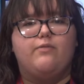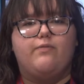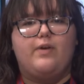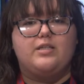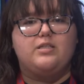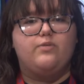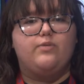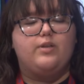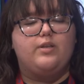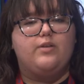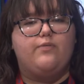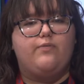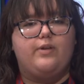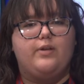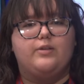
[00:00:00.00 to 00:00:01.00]
Festival in the
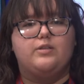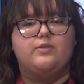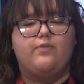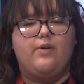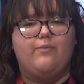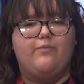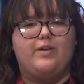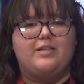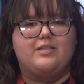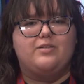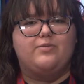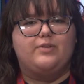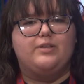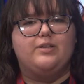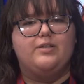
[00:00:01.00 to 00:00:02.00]
Fields Film
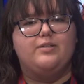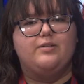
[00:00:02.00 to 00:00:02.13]
Festival.